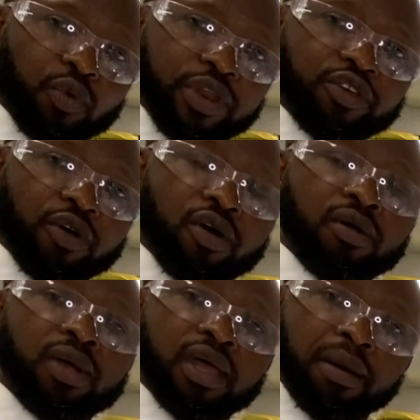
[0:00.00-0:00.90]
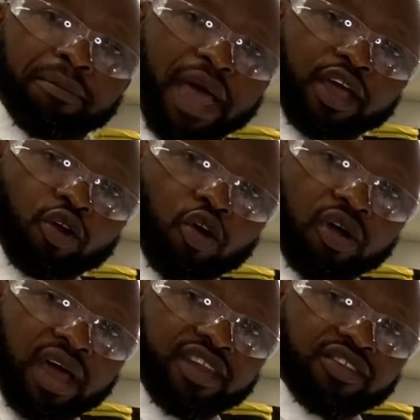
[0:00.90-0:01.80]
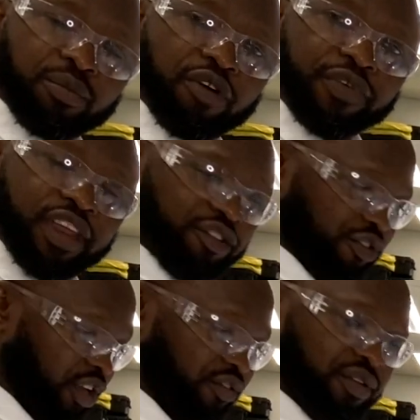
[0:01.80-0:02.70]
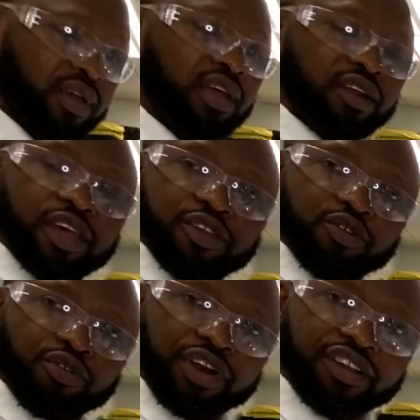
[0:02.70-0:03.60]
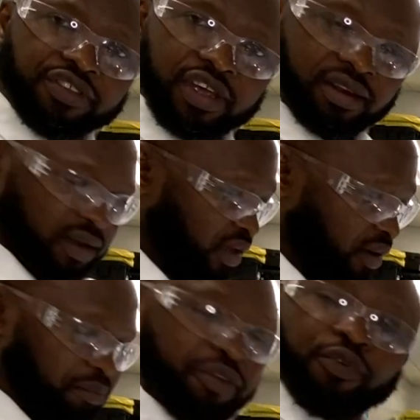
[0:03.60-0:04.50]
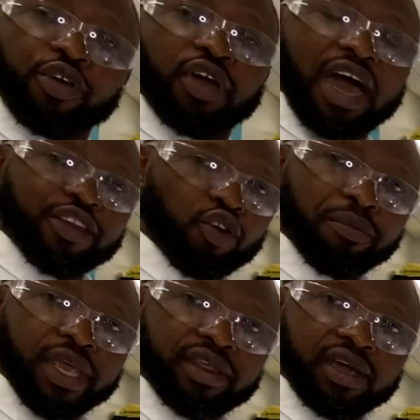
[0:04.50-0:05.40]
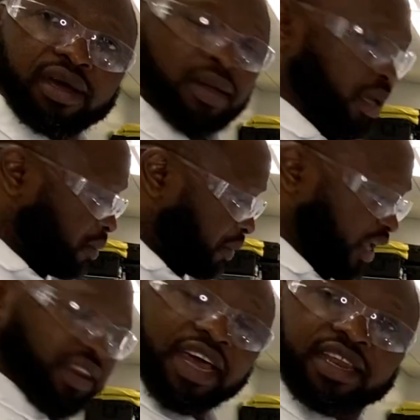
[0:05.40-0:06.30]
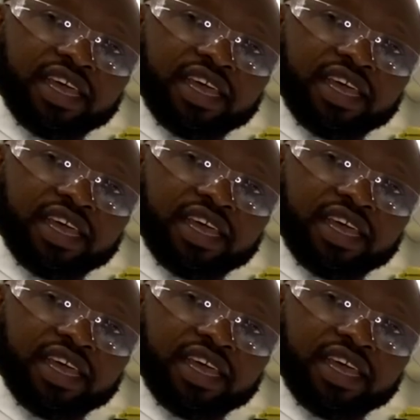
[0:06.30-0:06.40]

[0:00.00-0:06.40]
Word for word: it with your microorganism of interest. Then you rinse it before you add your media. In that